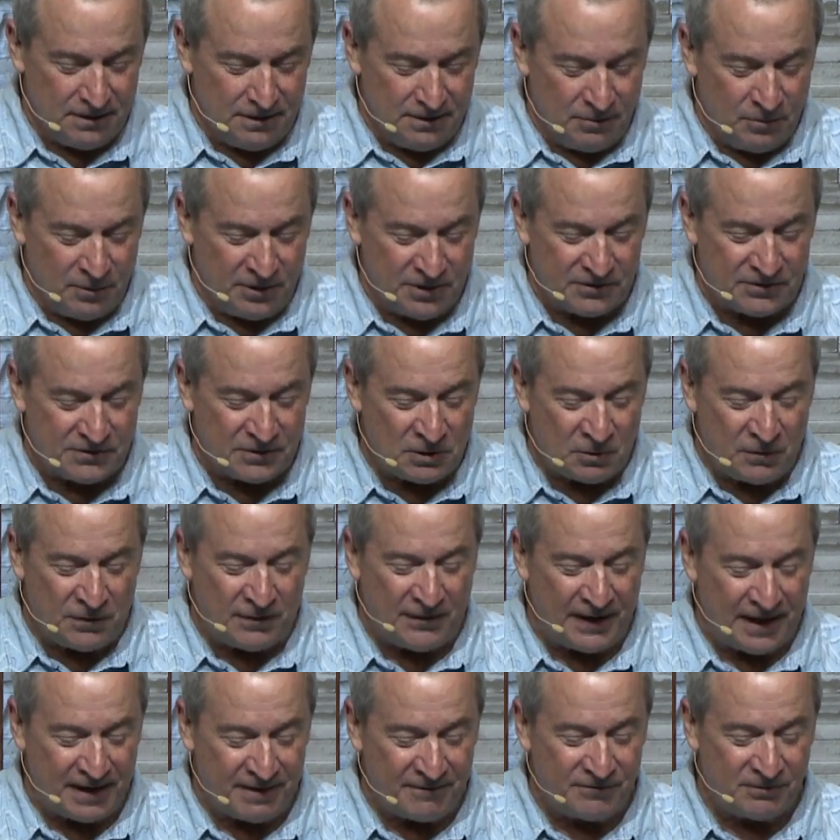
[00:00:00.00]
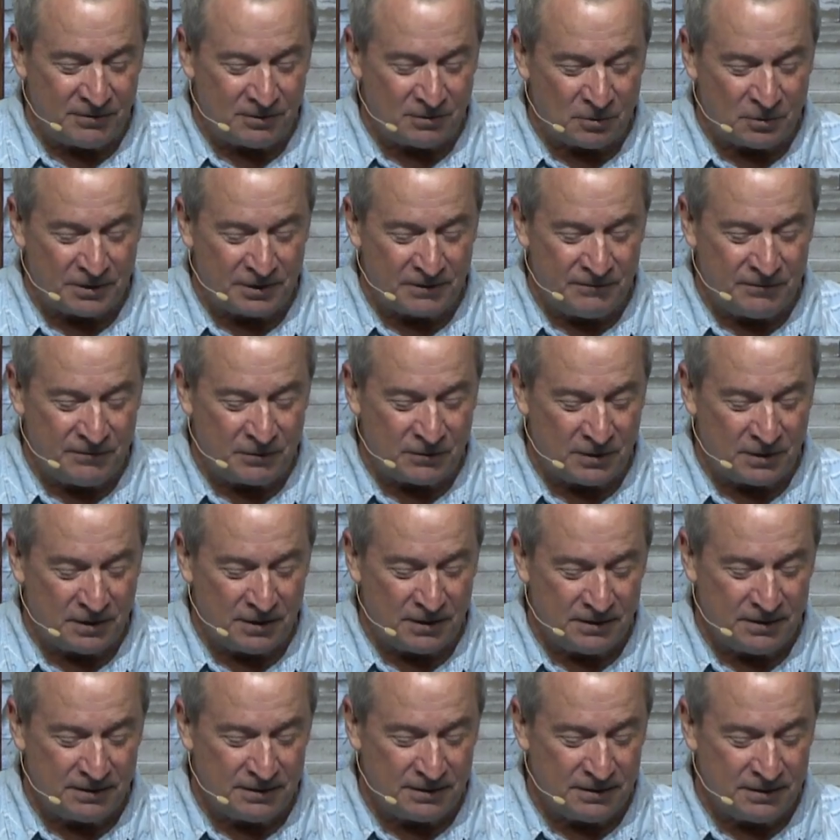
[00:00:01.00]
We are so thankful, Lord,
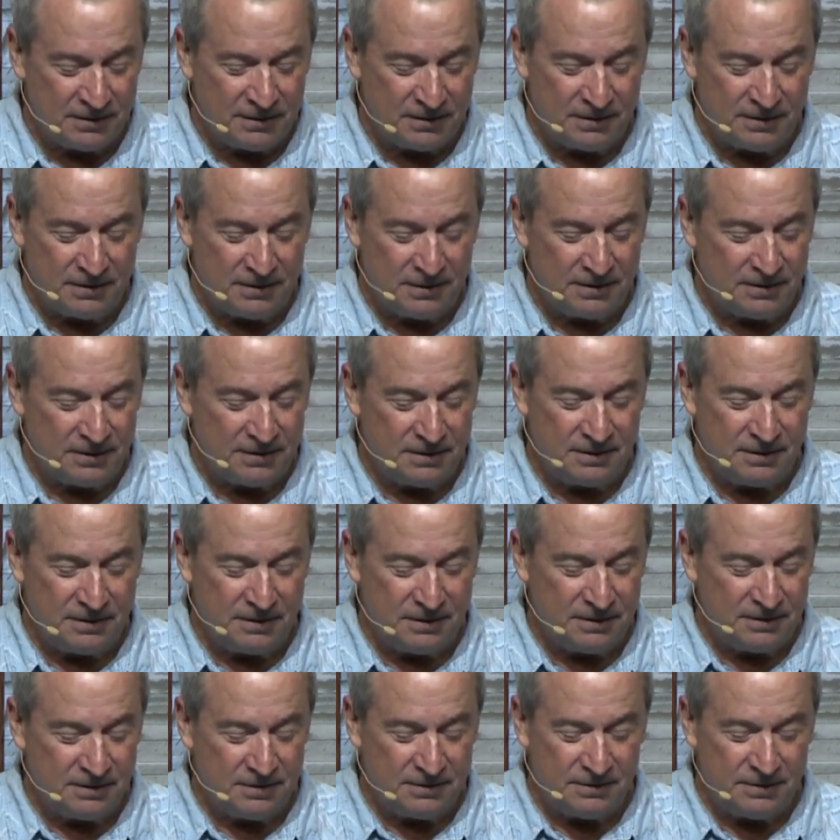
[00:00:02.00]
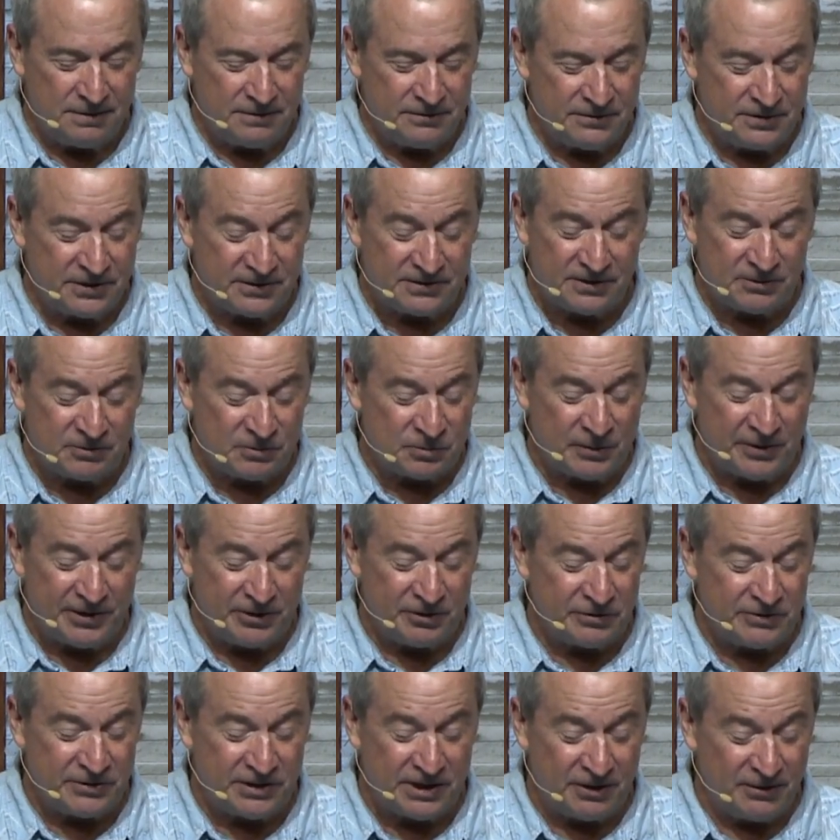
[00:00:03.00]
for just as we are
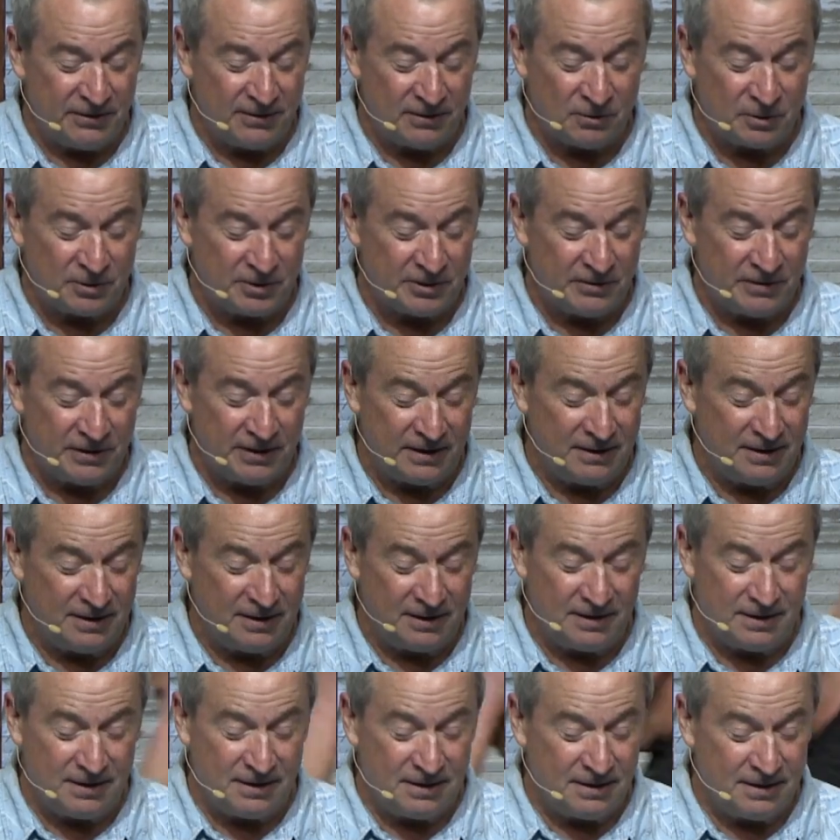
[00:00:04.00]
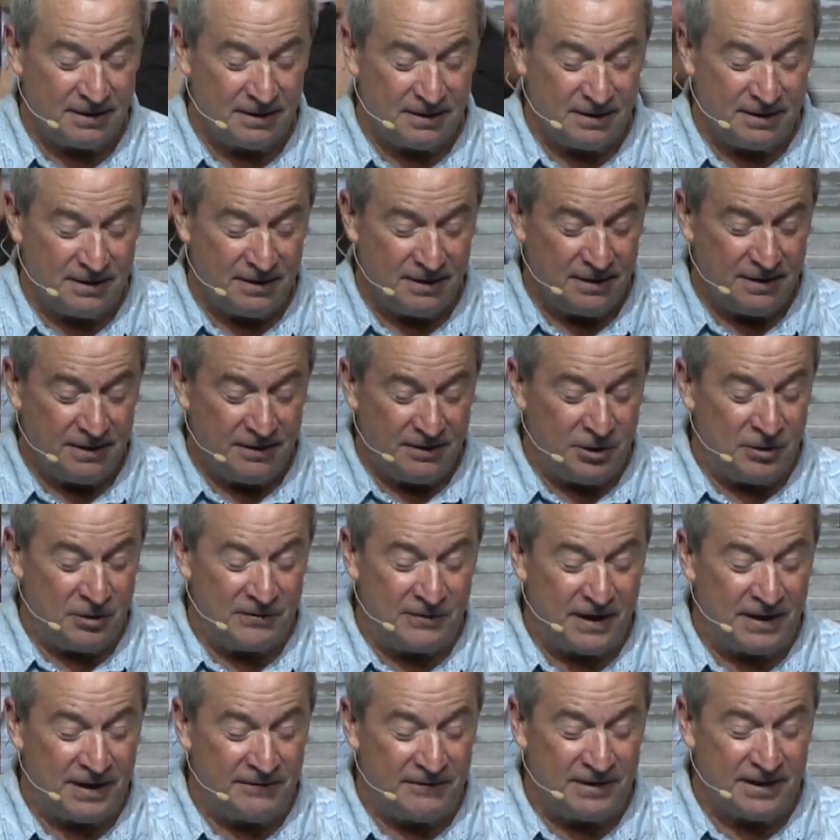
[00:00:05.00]
sharing, Lord, that you've
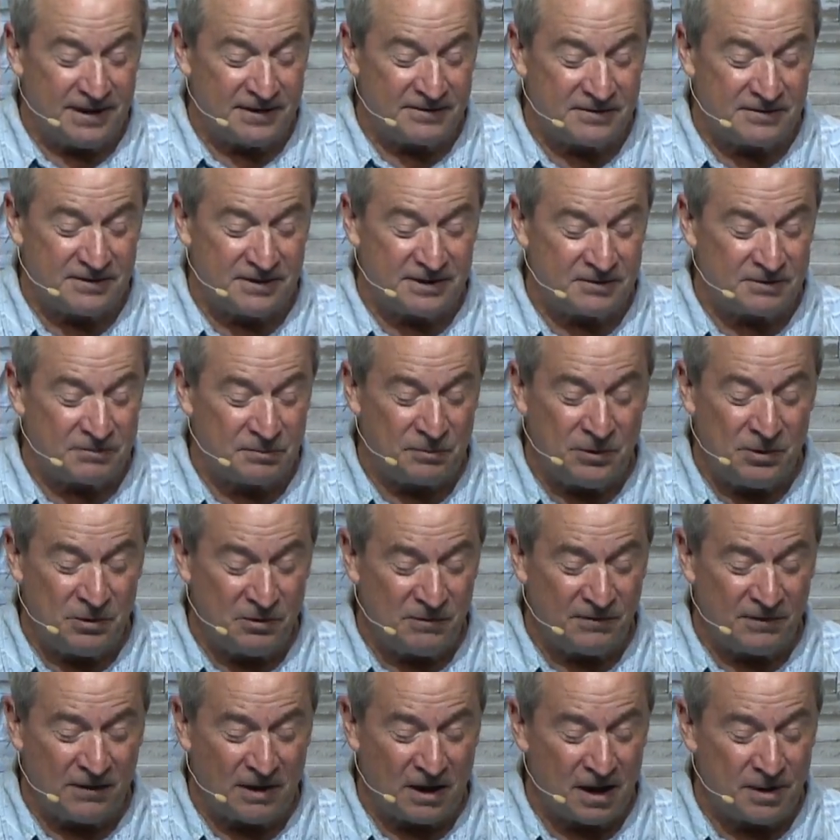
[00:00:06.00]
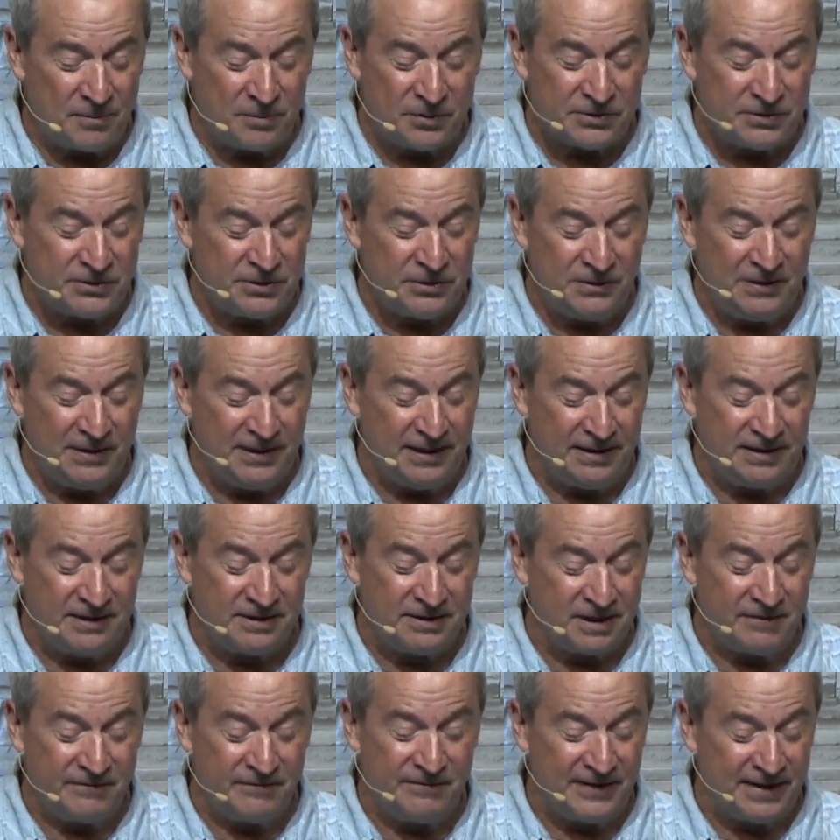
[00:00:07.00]
given us this beautiful opportunity to
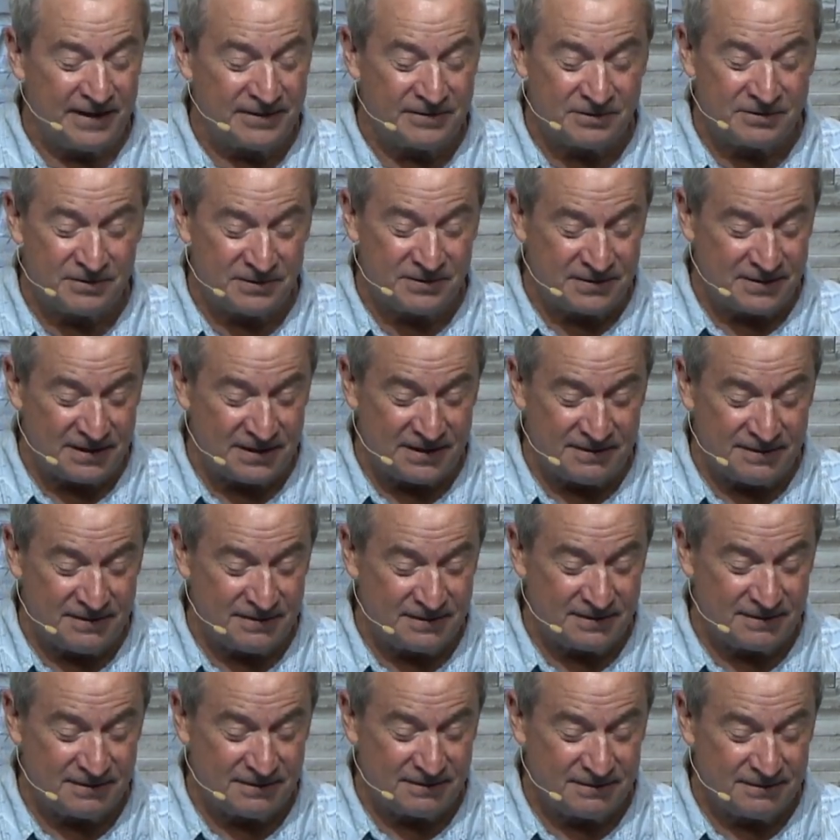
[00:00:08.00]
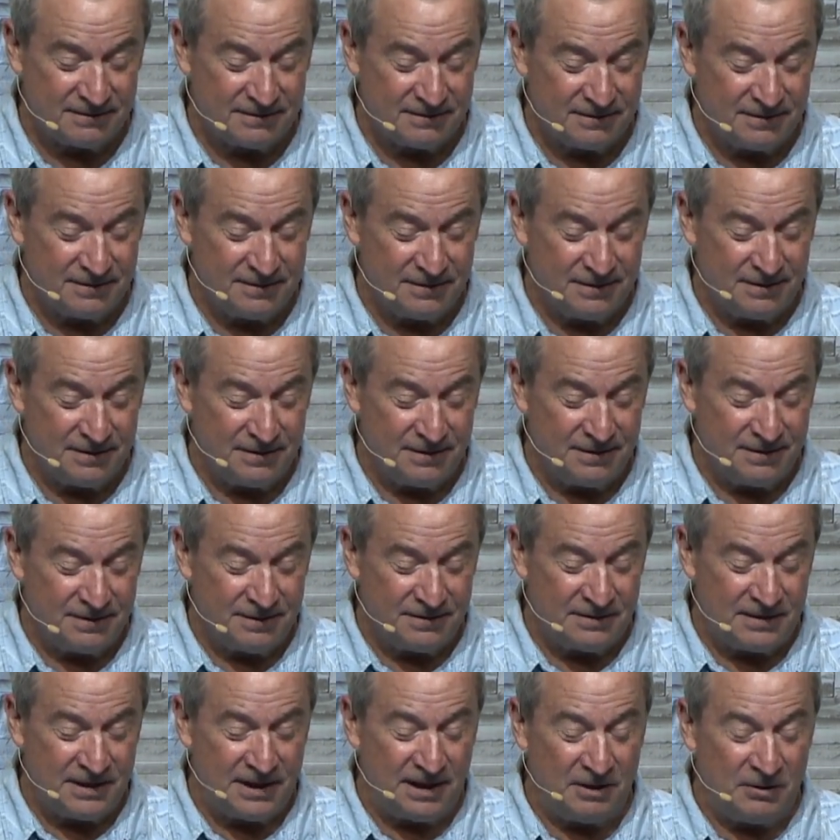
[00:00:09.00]
confess our sins,
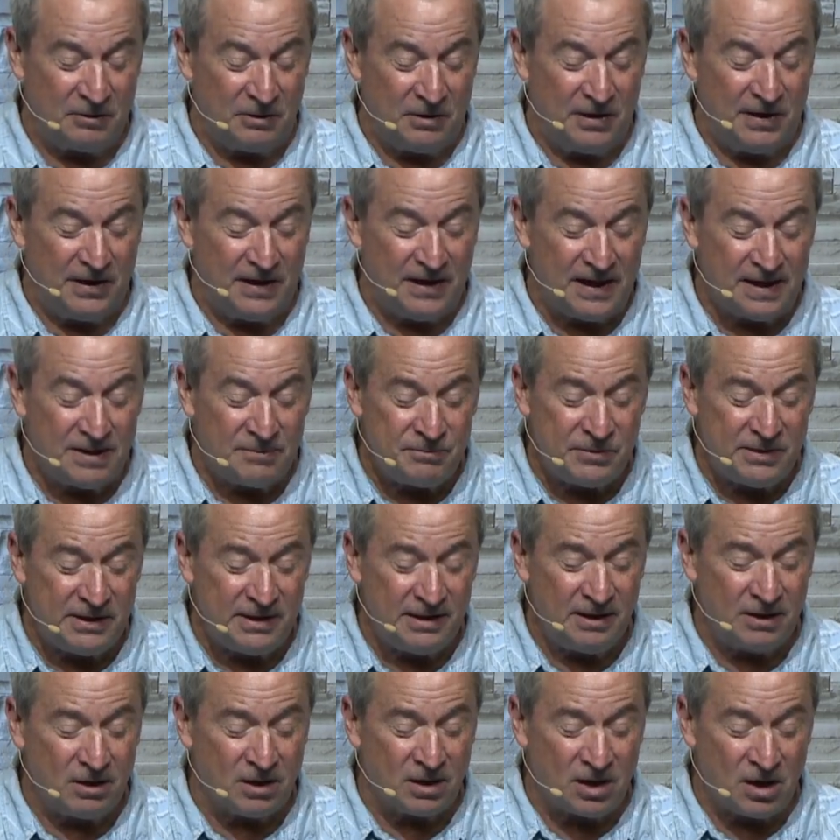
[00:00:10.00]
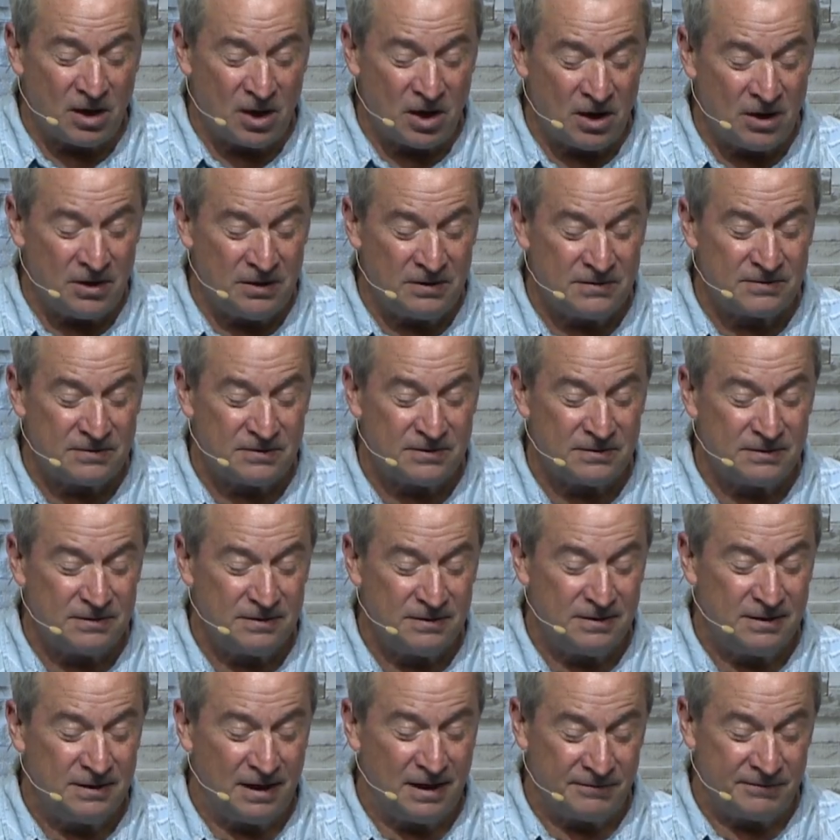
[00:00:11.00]
to empty our hearts
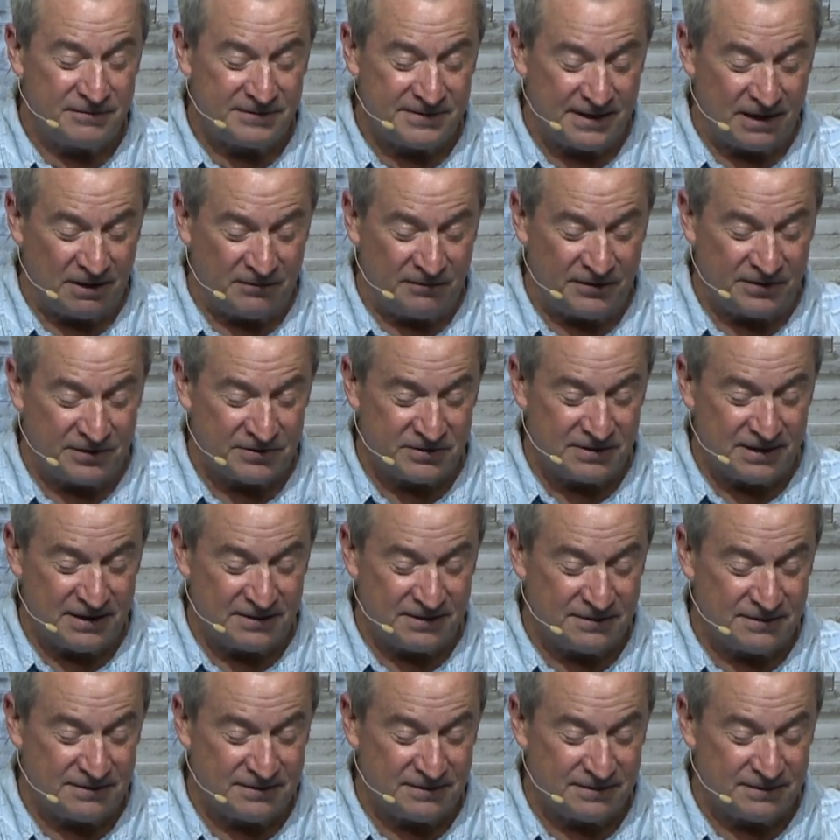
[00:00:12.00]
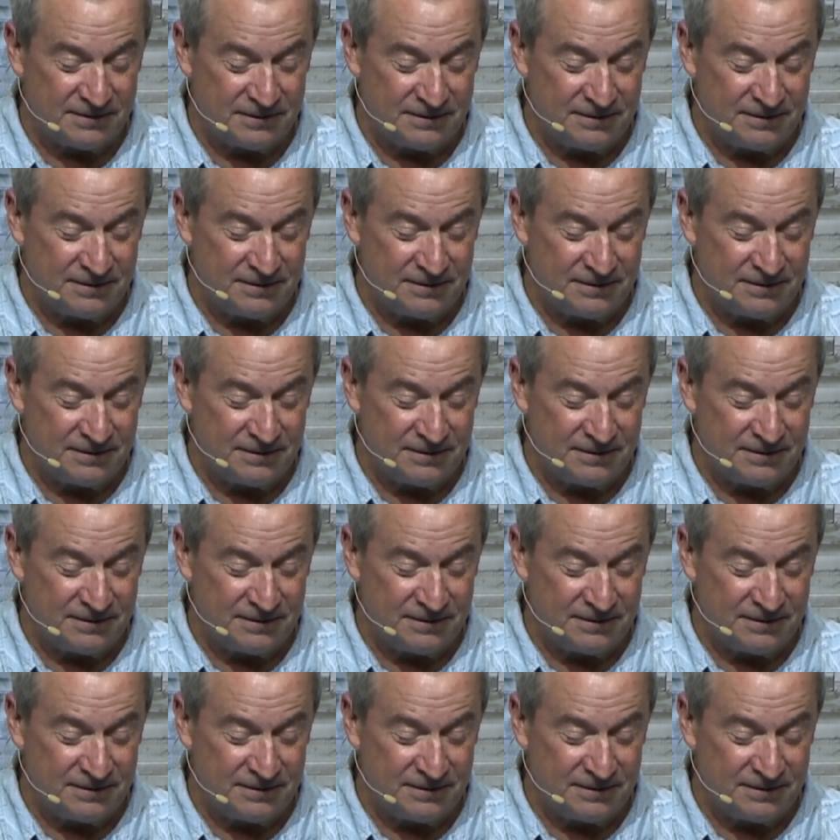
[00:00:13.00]
of selfishness.